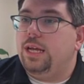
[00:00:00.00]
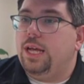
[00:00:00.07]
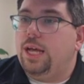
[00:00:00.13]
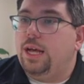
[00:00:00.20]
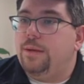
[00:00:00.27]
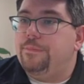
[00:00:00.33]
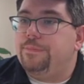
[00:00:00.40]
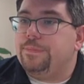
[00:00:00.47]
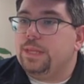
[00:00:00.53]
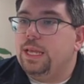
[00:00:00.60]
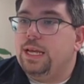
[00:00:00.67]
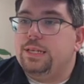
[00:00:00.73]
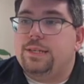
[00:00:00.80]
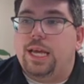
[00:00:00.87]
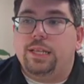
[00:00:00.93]

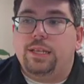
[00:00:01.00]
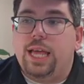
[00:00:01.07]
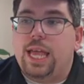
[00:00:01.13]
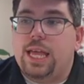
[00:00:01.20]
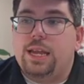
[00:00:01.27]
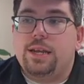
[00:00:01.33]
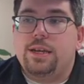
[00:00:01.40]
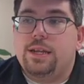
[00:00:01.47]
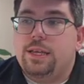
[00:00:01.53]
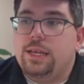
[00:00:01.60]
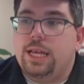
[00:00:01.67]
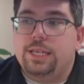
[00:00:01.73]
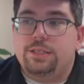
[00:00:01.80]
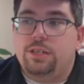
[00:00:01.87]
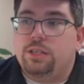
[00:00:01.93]
Dilantin is